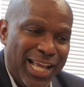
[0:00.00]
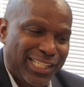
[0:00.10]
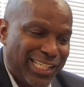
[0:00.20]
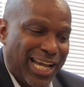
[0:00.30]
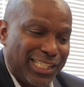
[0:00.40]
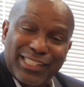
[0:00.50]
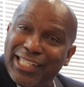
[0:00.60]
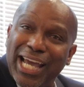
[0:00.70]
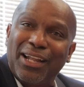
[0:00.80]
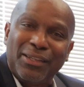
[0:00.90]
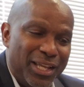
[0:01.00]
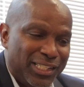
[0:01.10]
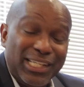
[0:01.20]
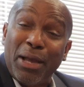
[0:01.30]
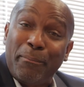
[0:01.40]

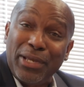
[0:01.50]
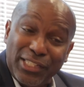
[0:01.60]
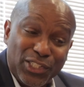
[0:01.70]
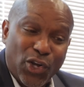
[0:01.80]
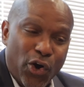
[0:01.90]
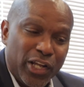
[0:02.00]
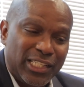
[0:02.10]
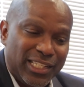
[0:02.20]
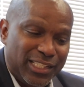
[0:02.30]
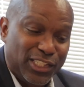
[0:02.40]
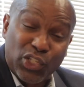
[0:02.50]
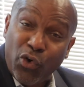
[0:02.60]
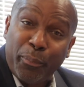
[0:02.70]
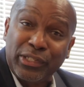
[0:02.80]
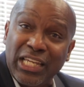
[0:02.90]
She got business cards that's
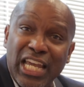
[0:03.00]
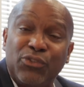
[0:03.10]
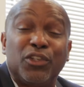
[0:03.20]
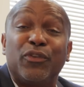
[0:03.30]
0% interest